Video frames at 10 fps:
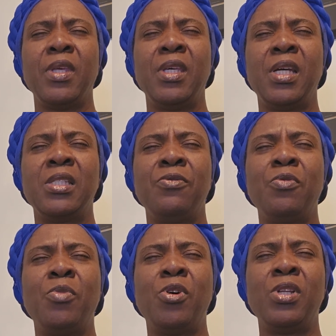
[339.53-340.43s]
Yes,
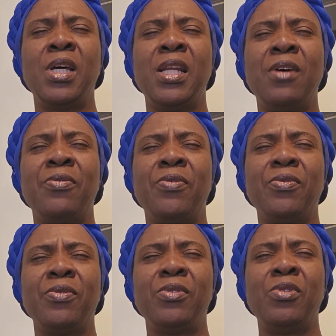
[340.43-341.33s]
even more than I've
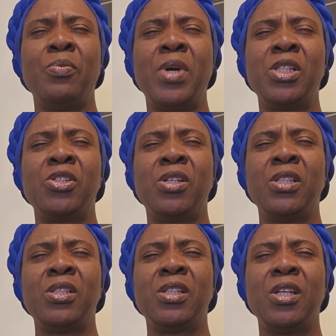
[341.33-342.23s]
you know
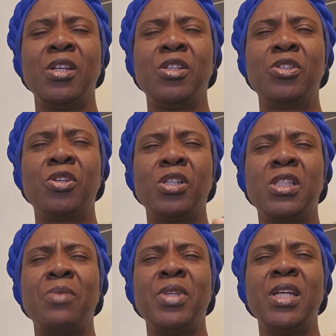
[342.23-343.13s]
mentioned, touch
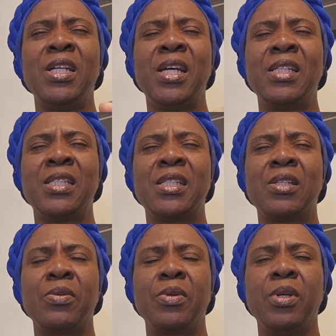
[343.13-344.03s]
them in
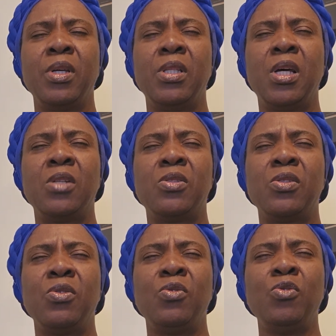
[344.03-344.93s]
areas that
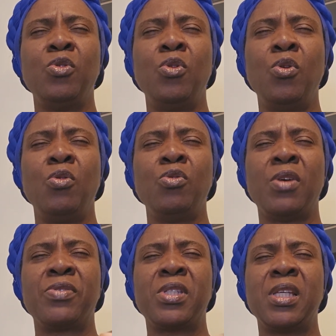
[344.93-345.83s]
you know you
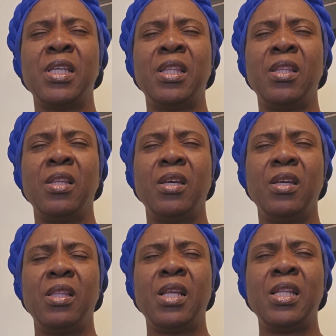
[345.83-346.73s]
have seen
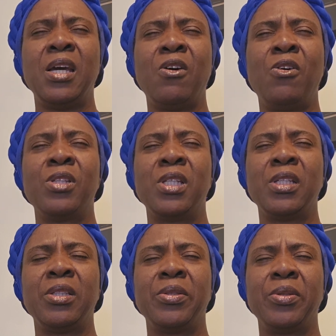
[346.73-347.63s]
that they are
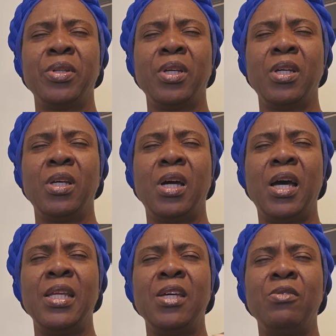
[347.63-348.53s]
hurting
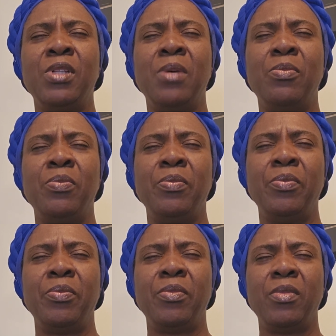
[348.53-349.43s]
and heal them
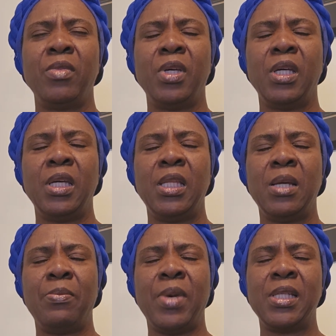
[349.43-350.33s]
in
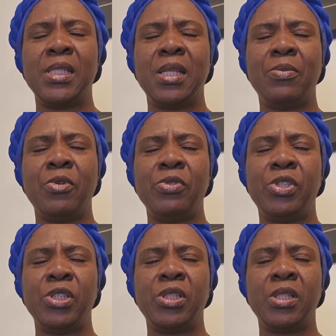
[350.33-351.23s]
the mighty name of
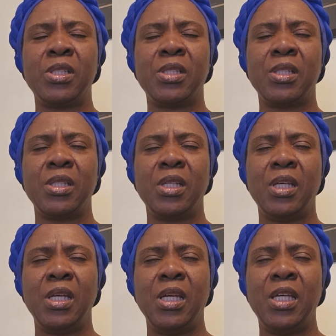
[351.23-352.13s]
Jesus.
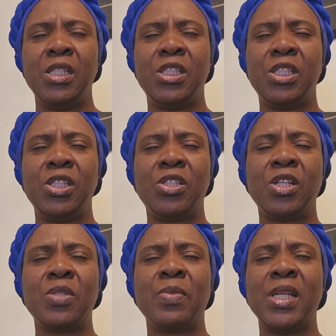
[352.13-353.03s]
In
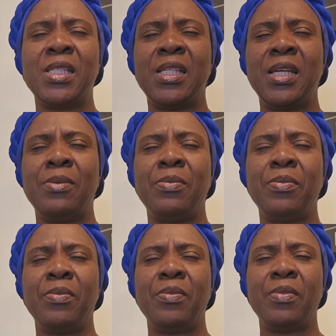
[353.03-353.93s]
Jesus' mighty name.
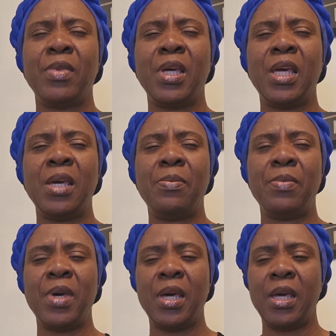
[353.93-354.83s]

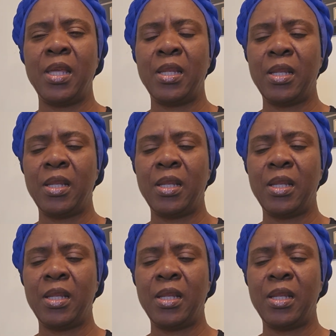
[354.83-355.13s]
Amen.